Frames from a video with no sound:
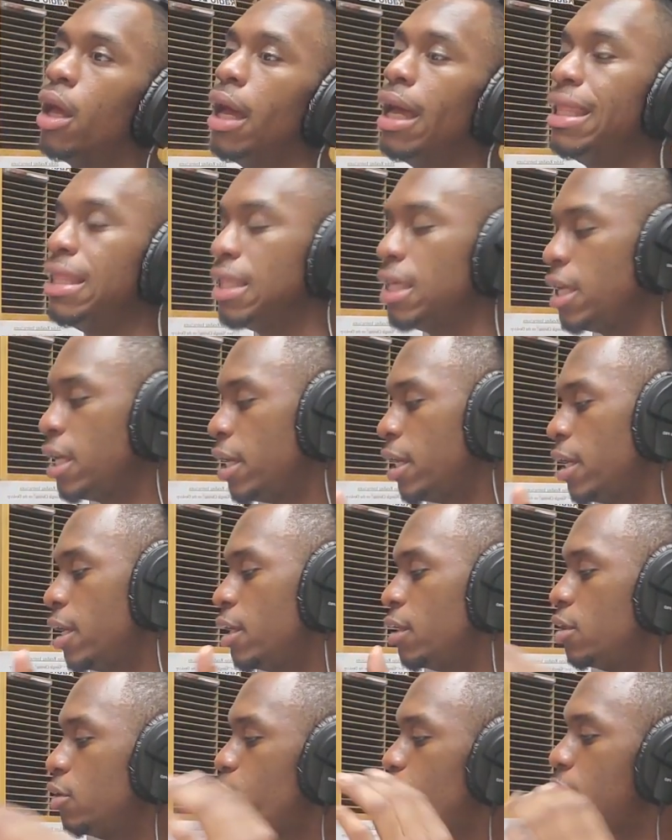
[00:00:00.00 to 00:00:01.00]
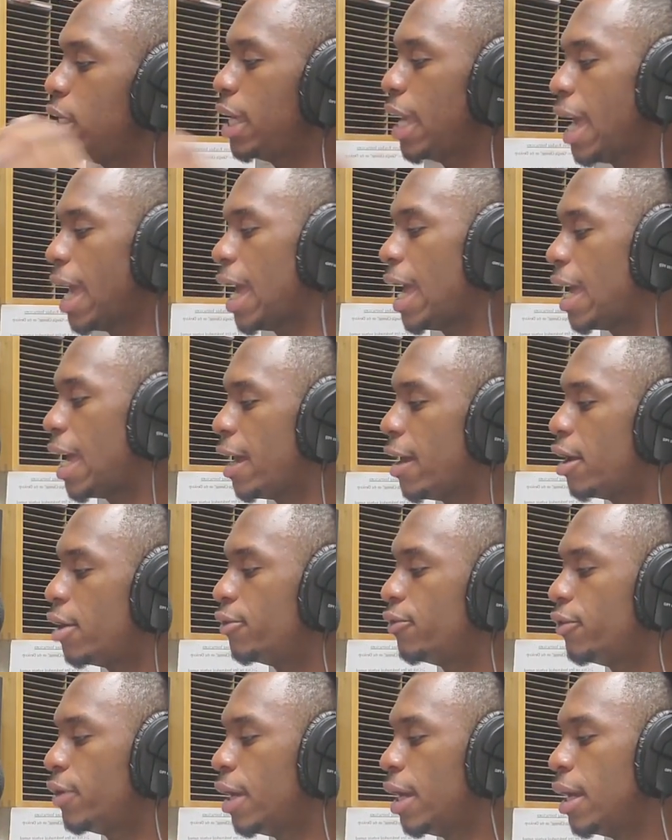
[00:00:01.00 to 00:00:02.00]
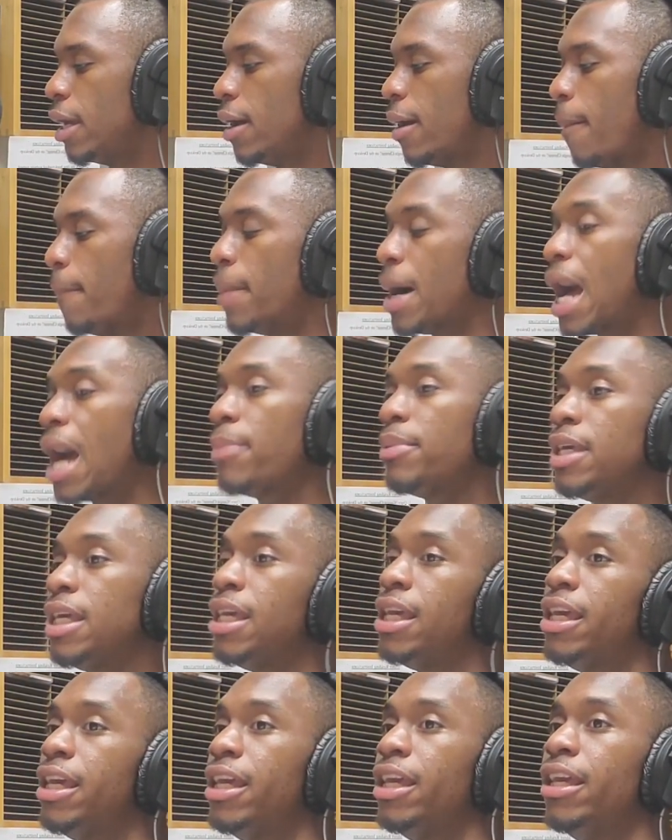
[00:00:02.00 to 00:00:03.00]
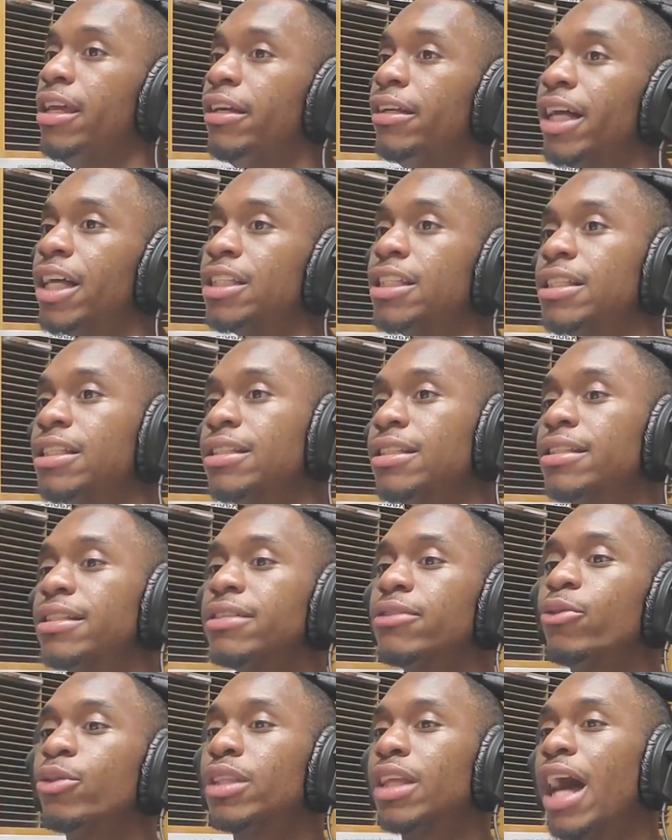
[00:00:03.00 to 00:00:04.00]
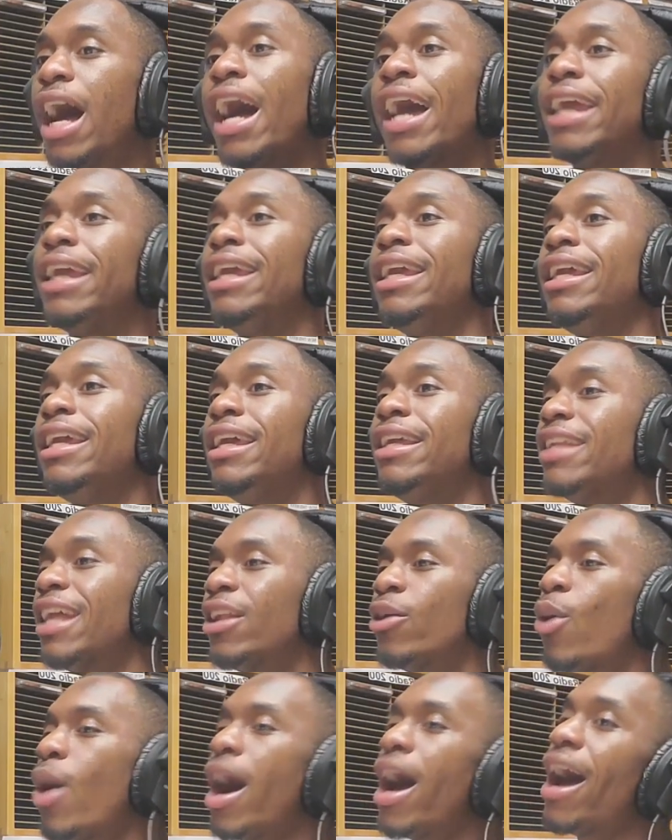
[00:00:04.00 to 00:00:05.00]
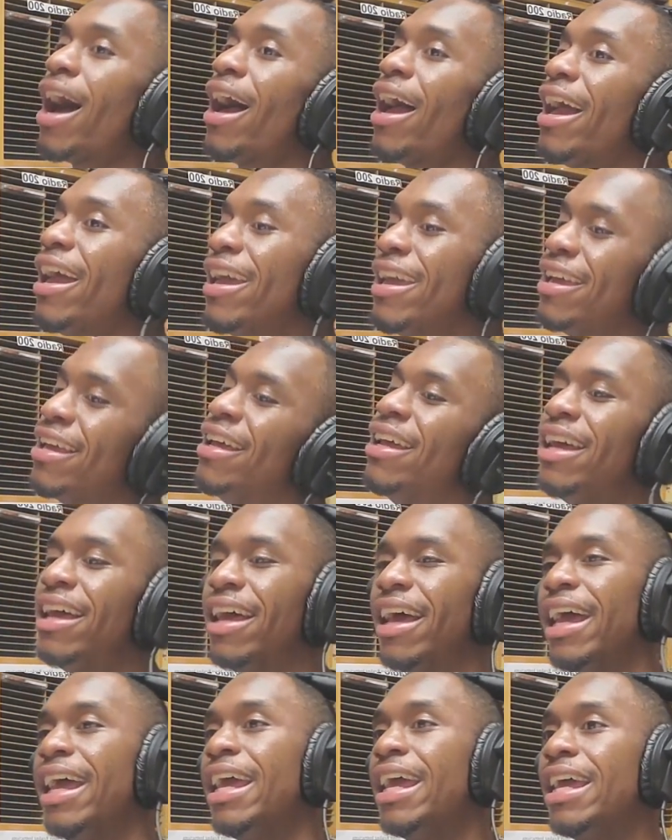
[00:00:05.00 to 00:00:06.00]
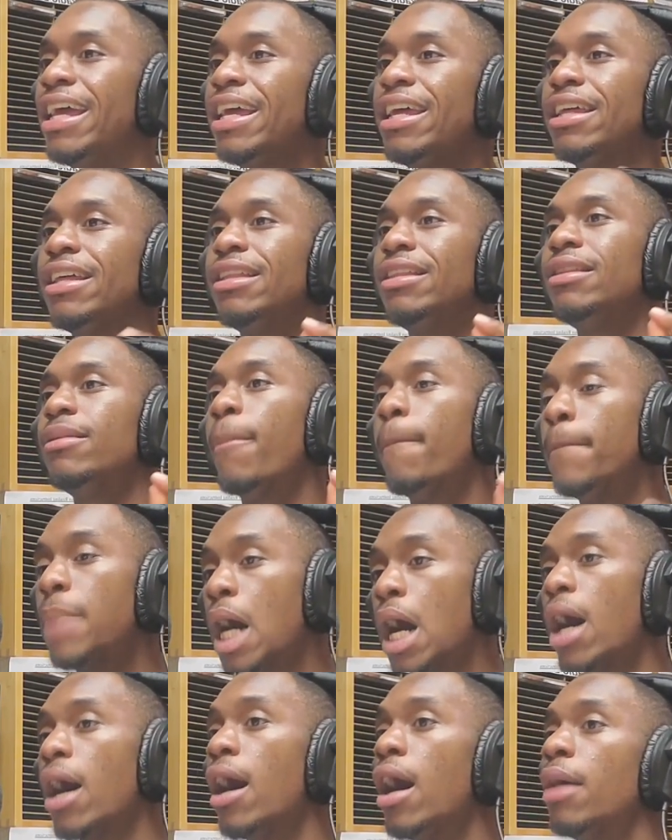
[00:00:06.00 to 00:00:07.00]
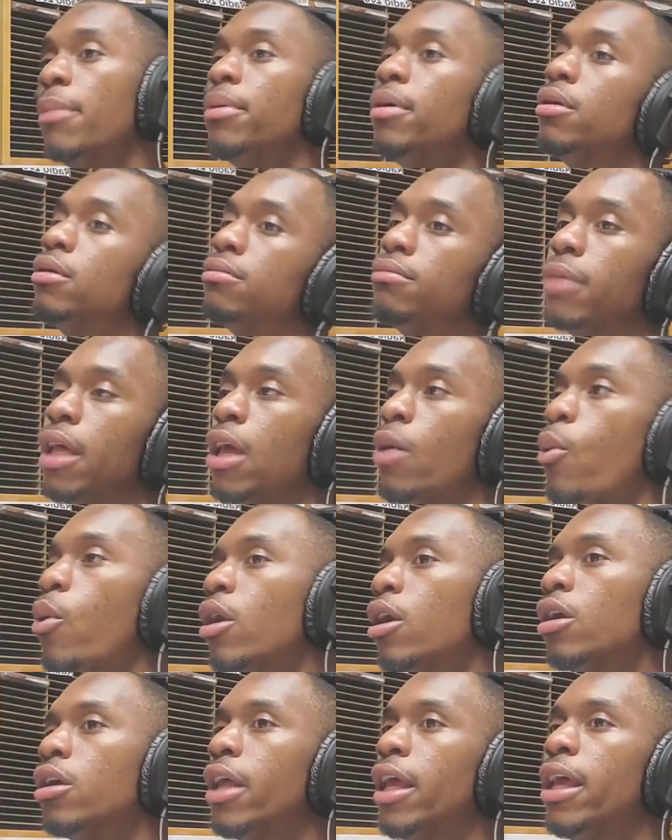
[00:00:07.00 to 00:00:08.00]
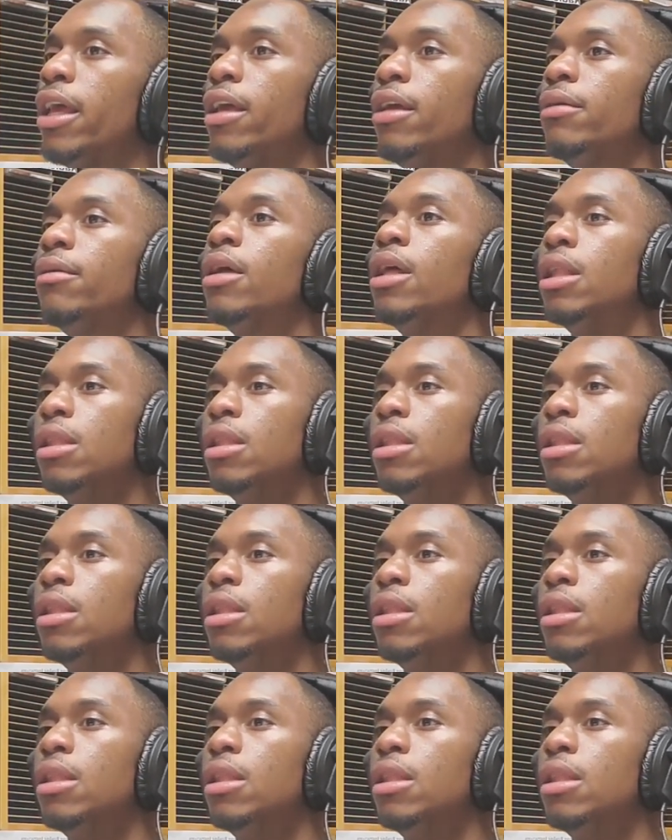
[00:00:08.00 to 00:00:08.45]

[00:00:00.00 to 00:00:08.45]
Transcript: And then we have Bobbie. That's with the IE, not a Y. And Bob. And what are they?